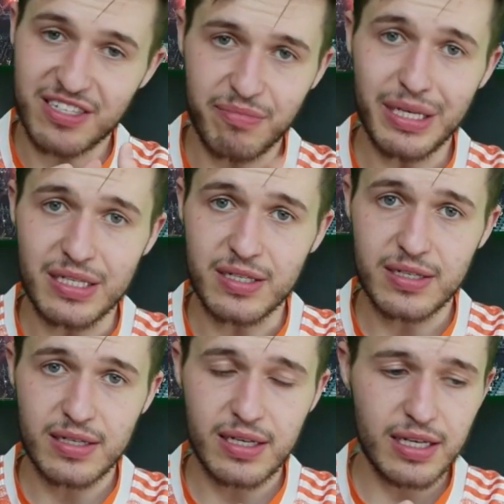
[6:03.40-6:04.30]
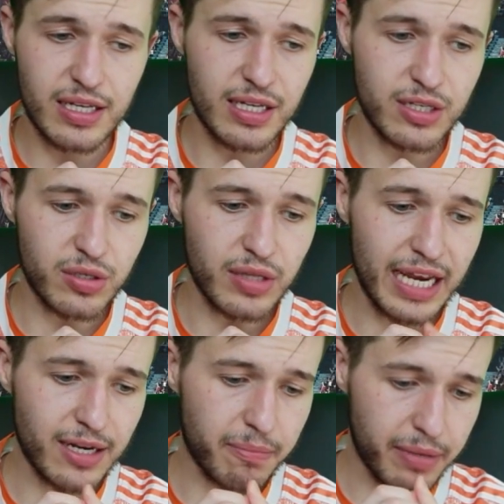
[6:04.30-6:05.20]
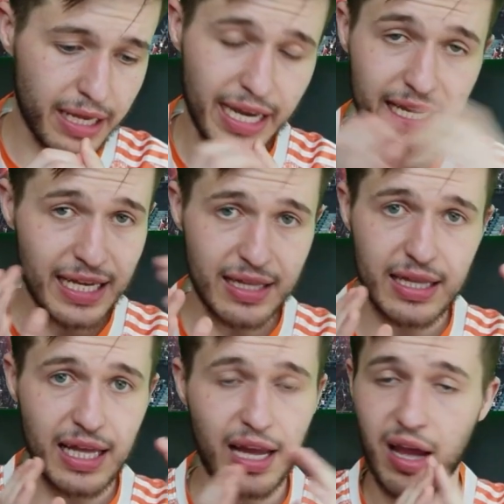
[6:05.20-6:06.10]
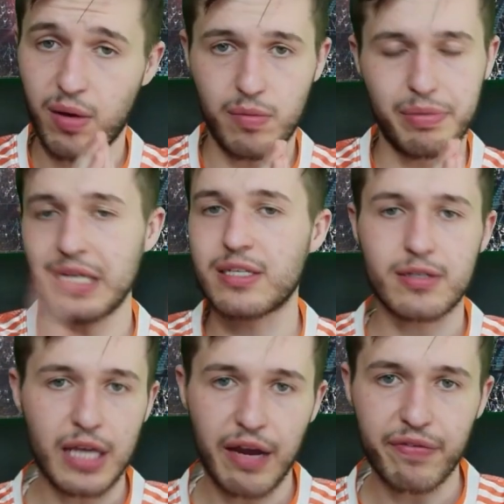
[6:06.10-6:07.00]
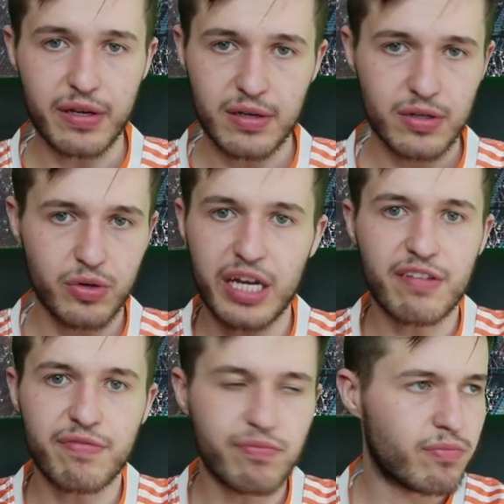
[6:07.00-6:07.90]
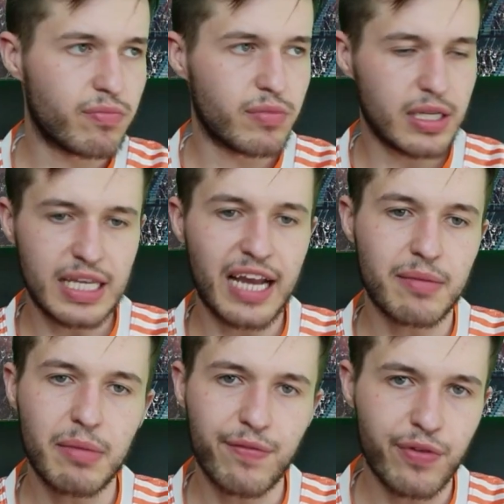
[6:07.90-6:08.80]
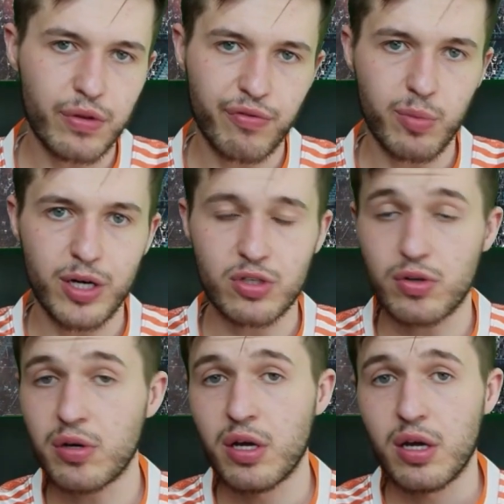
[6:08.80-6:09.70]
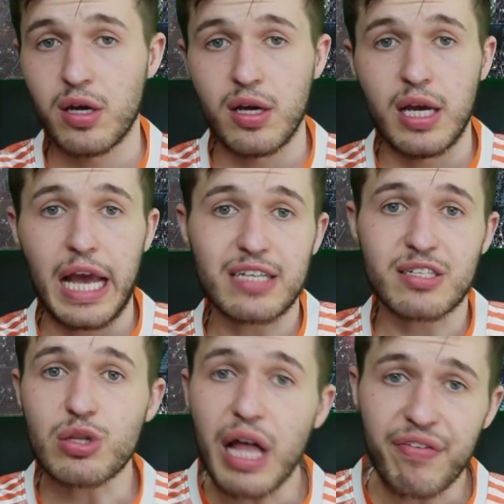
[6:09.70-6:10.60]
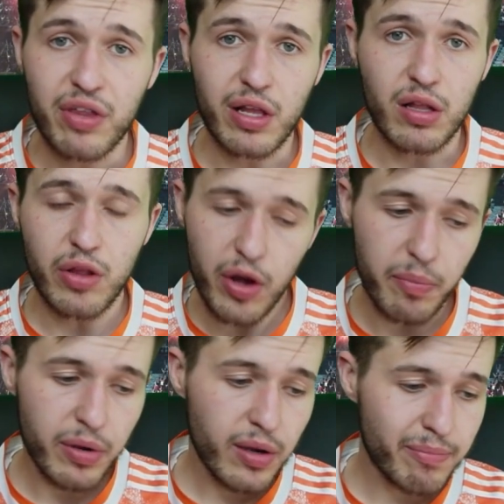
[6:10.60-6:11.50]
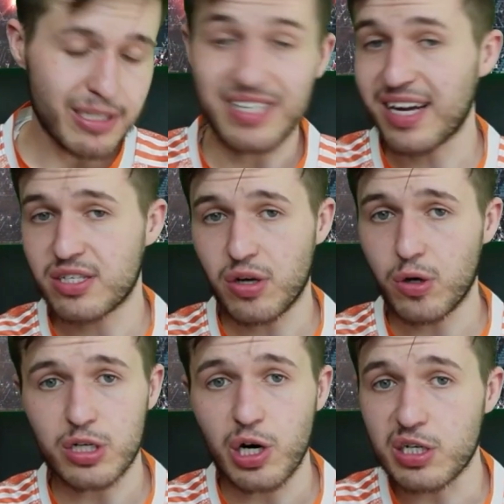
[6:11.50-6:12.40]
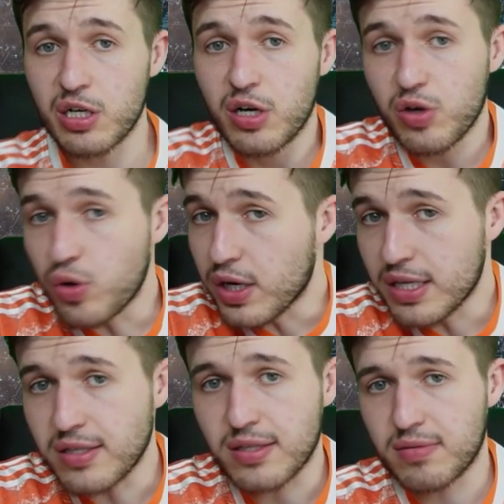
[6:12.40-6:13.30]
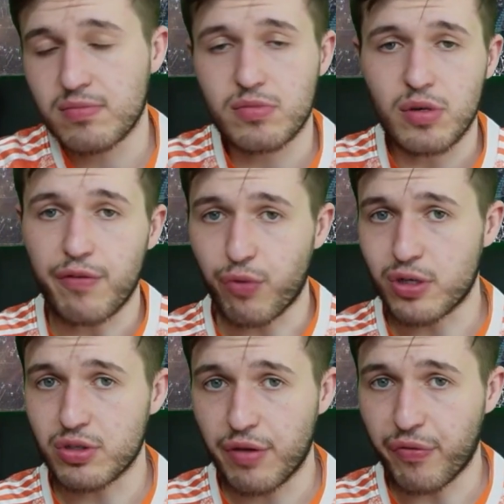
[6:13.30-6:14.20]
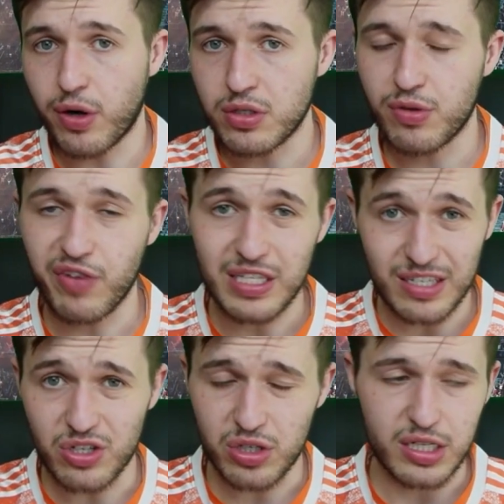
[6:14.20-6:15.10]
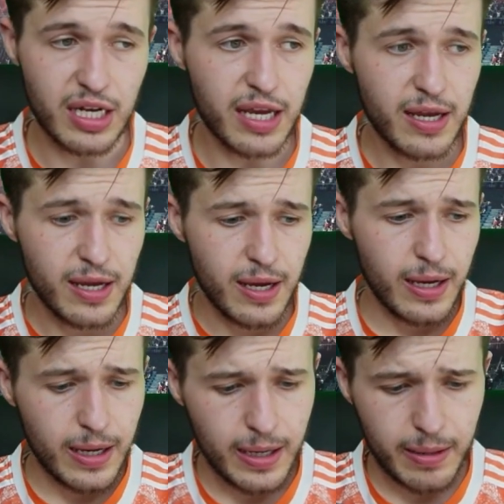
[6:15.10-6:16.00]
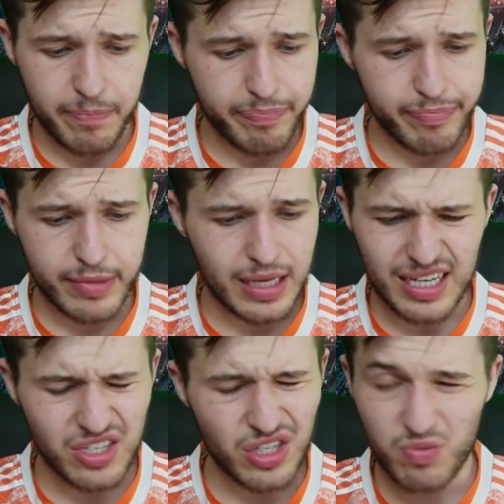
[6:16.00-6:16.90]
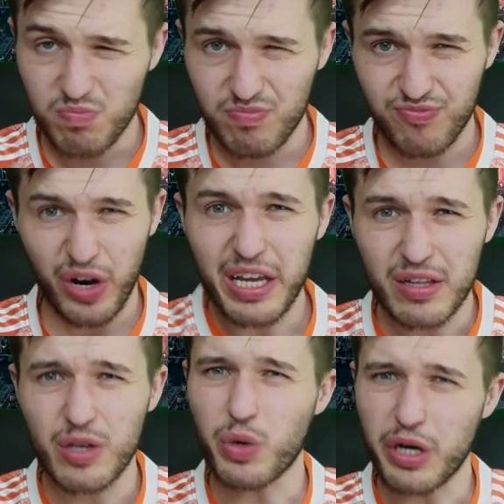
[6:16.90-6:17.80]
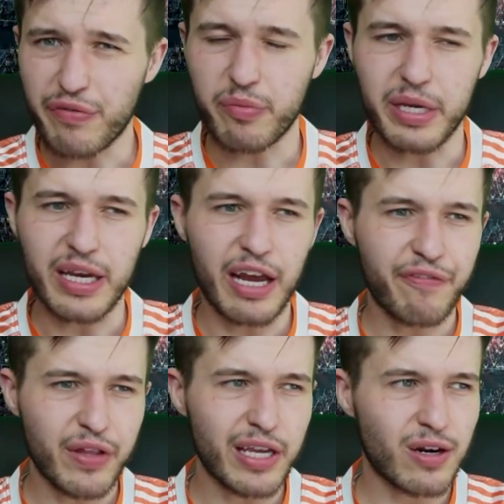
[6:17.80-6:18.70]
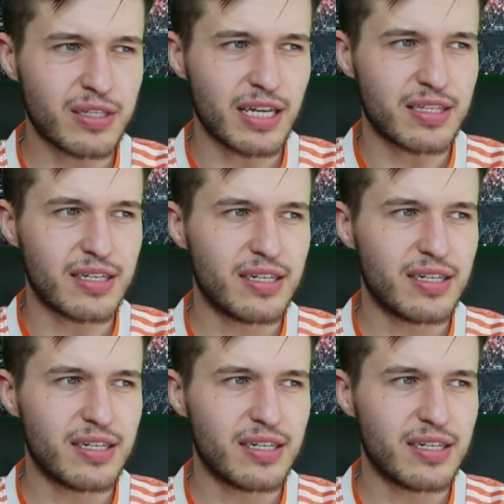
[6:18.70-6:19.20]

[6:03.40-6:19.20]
mids in your lineup, and I get that basically every creative attacking midfielder from Arsenal has left the club besides Odegaard, who is, unfortunately for Arsenal fans, injured today. It's just frankly weird for me. And I feel like Arteta